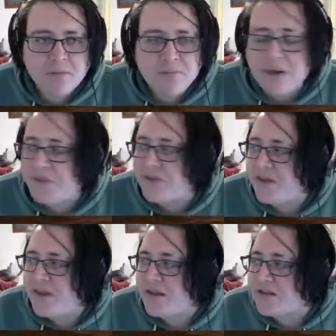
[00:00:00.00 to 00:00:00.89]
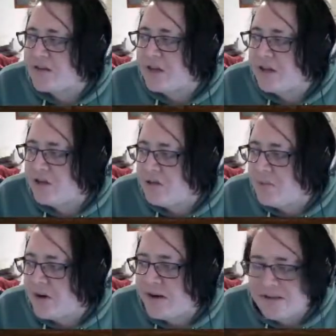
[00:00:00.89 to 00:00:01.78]
But the thing is, a
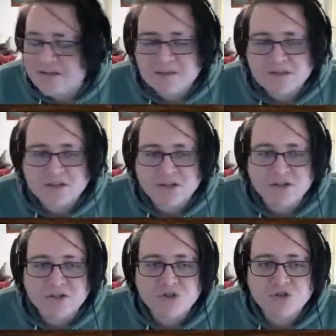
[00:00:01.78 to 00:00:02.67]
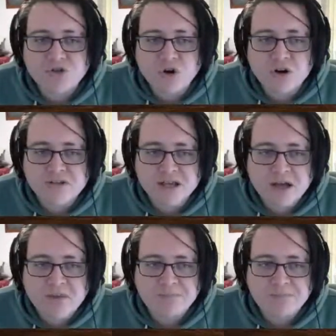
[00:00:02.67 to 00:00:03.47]
U-boat is just as strong as a...